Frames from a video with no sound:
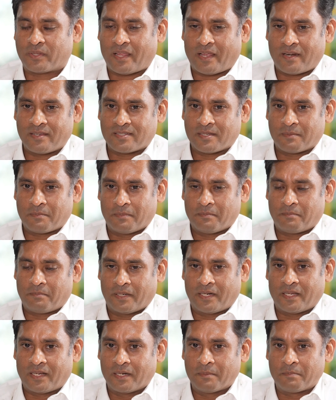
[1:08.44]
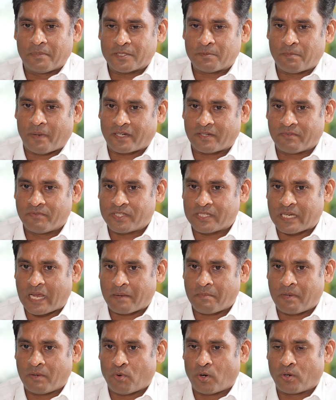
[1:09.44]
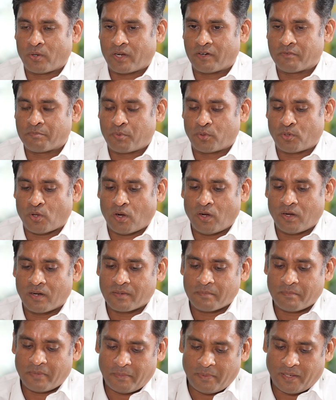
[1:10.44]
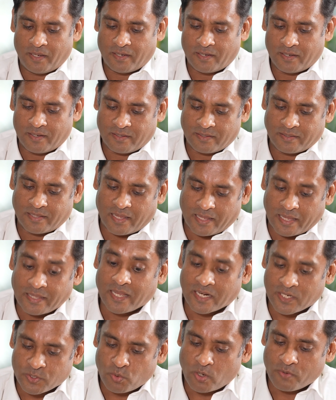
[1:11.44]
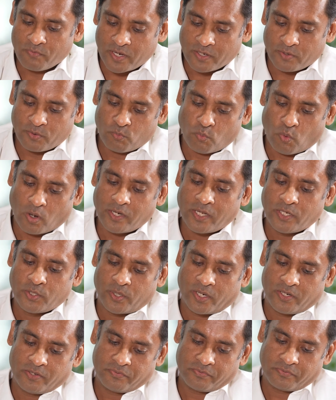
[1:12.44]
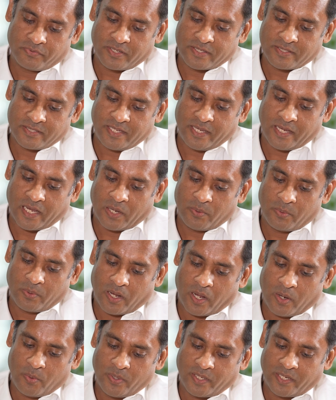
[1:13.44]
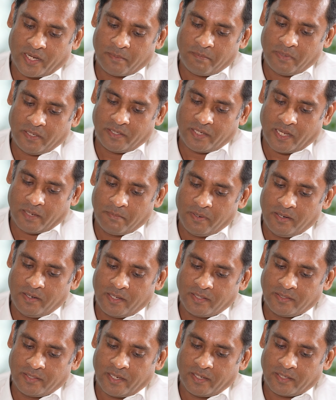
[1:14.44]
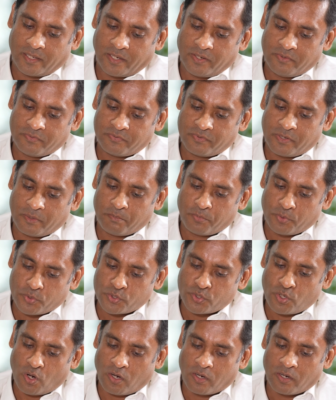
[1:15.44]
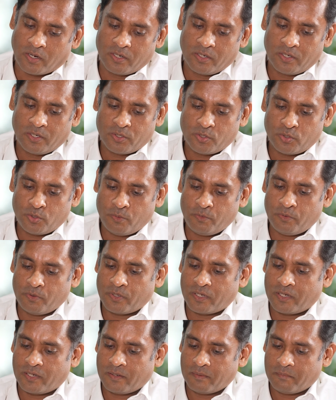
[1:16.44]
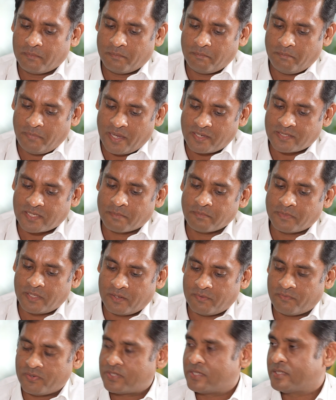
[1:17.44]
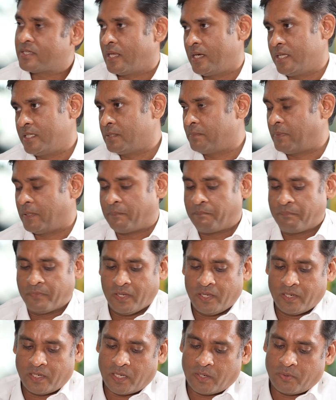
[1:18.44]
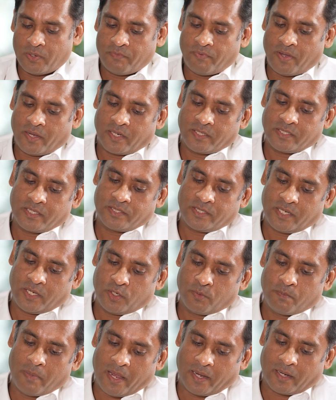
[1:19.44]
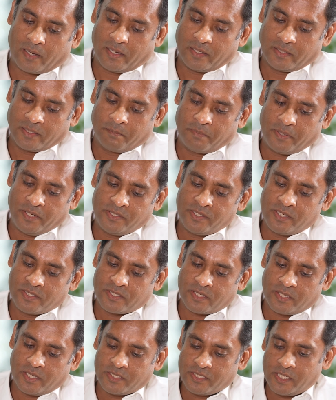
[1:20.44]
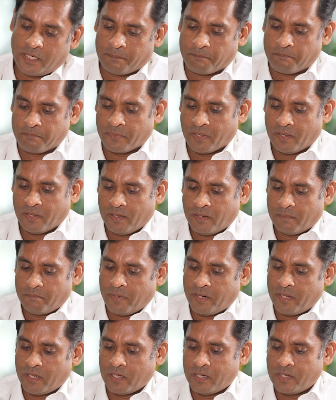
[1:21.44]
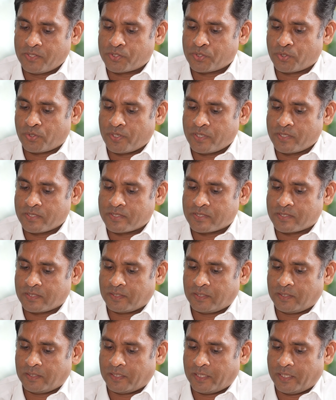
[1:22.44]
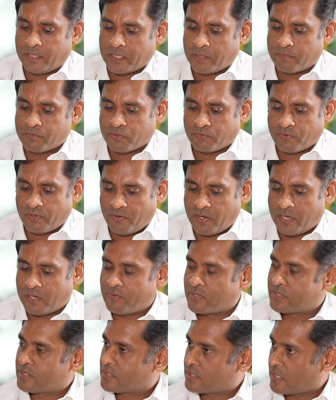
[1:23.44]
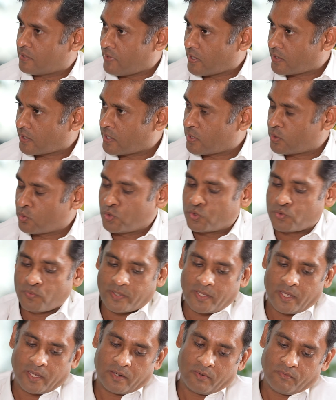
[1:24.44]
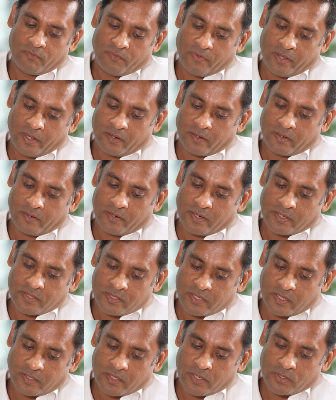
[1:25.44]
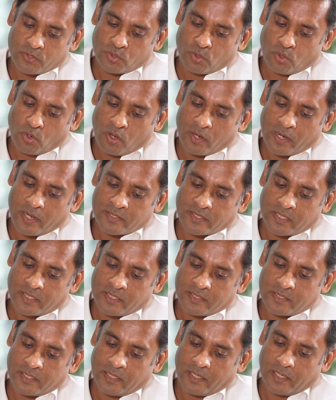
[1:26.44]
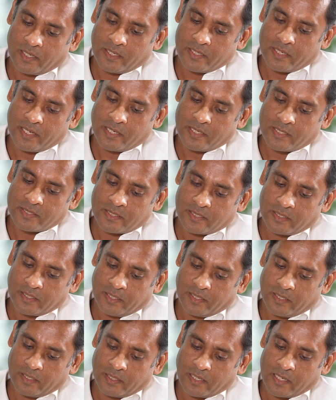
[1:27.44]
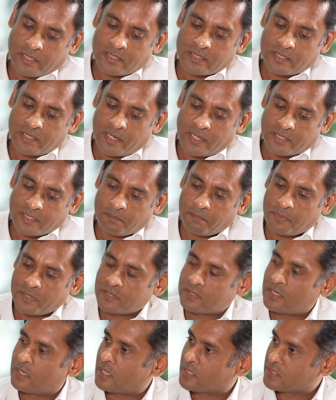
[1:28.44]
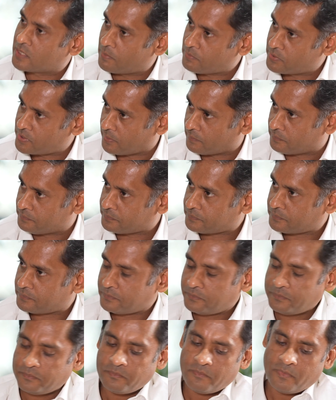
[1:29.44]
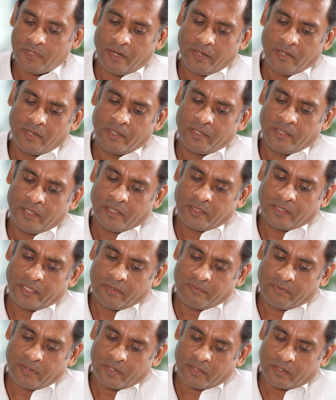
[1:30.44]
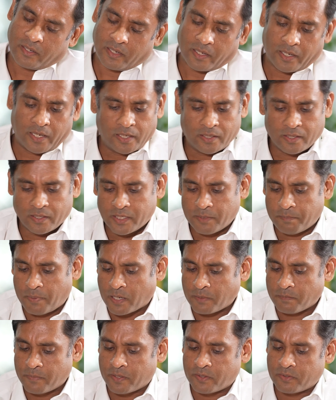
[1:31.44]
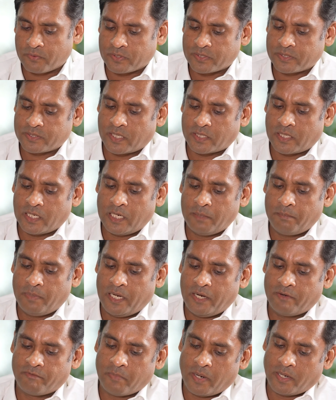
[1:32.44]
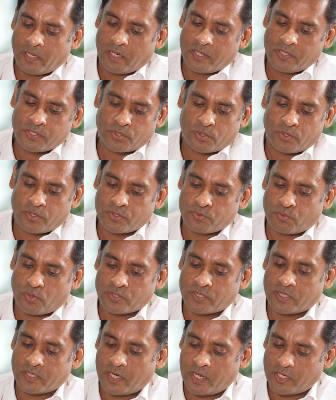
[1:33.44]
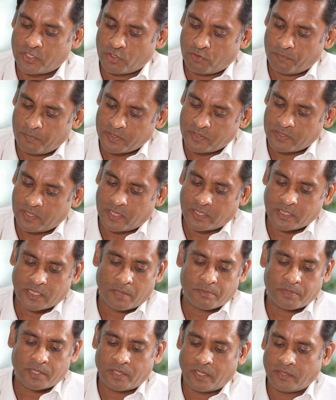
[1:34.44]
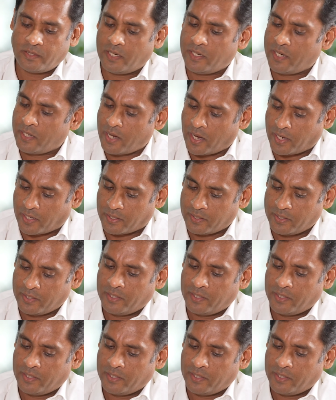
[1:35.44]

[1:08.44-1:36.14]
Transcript: there is a particular perspective which I may want to kind of put on, maybe, and that is what we are wanting to kind of see how it can be tabled and then kind of pushed on to make something which is eligible. Now, if I can just take you back in the pre-GST regime, medical insurance in terms of the way in which the medical tools were there were restricted so long as it is considered as a personal consumption, right? They were, again, department certainly believed medical insurance was in the nature of personal consumption and they denied.